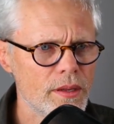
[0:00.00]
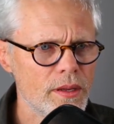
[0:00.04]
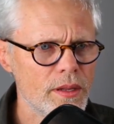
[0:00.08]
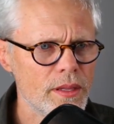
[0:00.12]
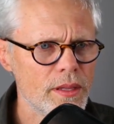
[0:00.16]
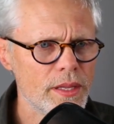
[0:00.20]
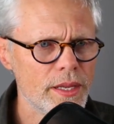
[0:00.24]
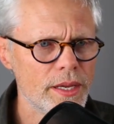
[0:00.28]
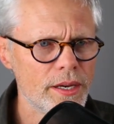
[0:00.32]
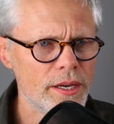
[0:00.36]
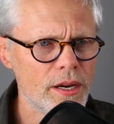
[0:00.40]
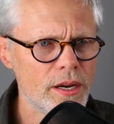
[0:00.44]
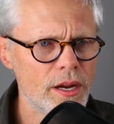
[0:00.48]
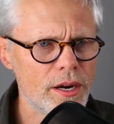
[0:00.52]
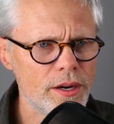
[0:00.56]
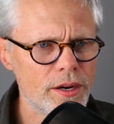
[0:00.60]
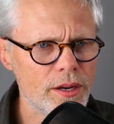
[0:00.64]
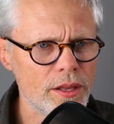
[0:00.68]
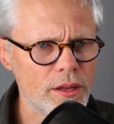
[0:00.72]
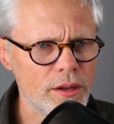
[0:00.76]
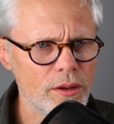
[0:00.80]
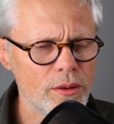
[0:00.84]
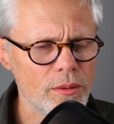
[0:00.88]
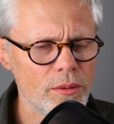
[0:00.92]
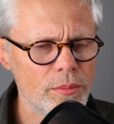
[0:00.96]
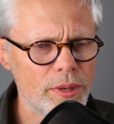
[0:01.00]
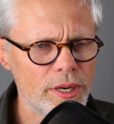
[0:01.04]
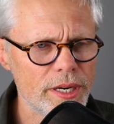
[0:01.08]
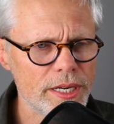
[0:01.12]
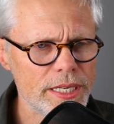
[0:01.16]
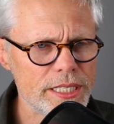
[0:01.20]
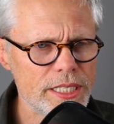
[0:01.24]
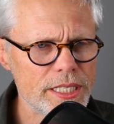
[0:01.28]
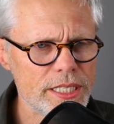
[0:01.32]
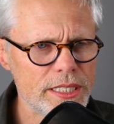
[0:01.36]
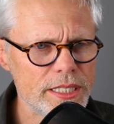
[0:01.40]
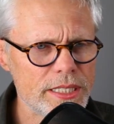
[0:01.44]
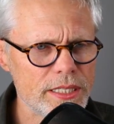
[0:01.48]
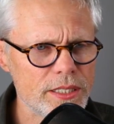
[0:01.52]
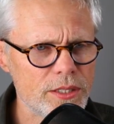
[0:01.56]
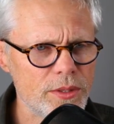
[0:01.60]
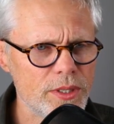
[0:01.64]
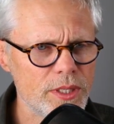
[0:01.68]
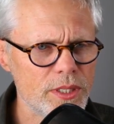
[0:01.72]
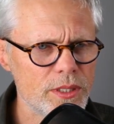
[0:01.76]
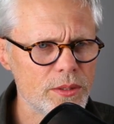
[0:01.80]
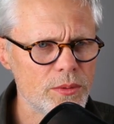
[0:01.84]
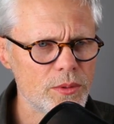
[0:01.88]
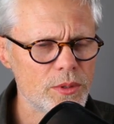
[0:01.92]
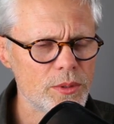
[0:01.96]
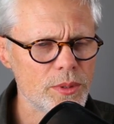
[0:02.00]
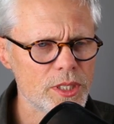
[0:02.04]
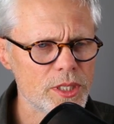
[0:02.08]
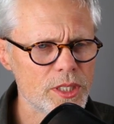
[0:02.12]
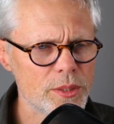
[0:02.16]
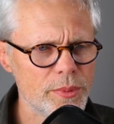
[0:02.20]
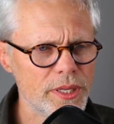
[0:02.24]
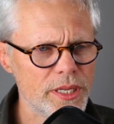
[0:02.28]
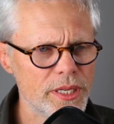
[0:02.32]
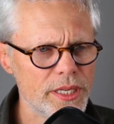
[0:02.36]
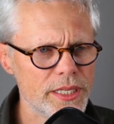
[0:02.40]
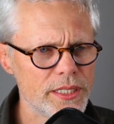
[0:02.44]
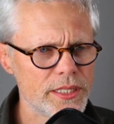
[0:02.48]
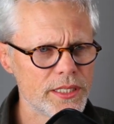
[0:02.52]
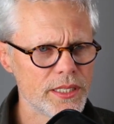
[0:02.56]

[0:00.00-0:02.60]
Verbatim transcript: Leonardo Parigi says responsibility